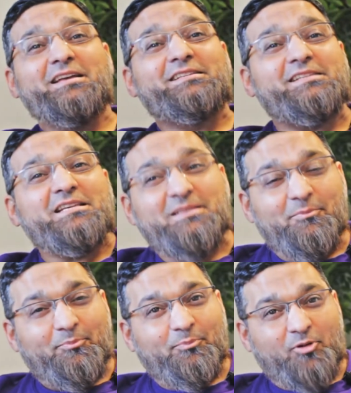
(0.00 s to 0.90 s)
see
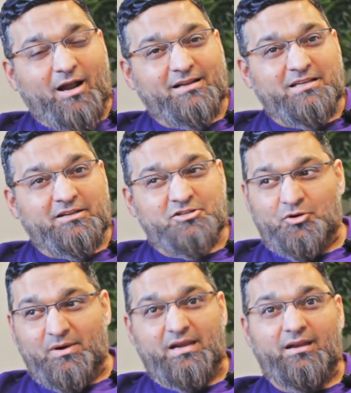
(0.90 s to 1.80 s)
some products on a
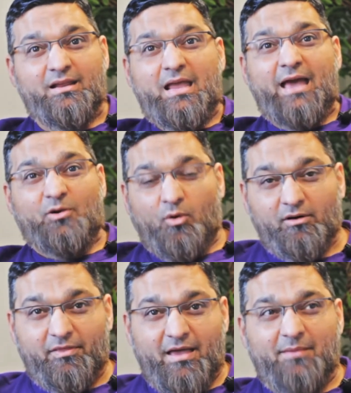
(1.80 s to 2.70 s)
screen, and
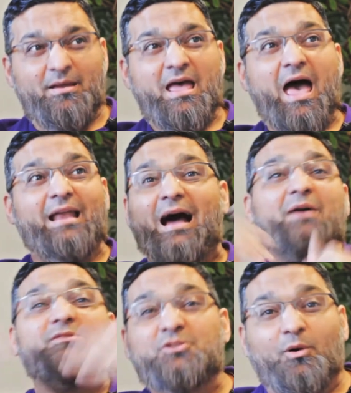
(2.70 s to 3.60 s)
order them, and
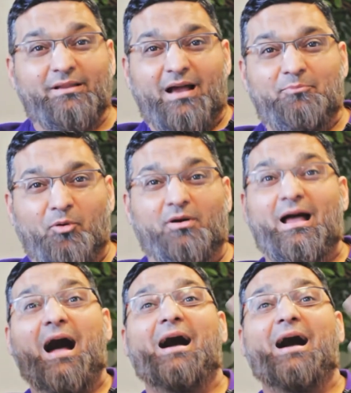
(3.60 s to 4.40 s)
I was totally on board.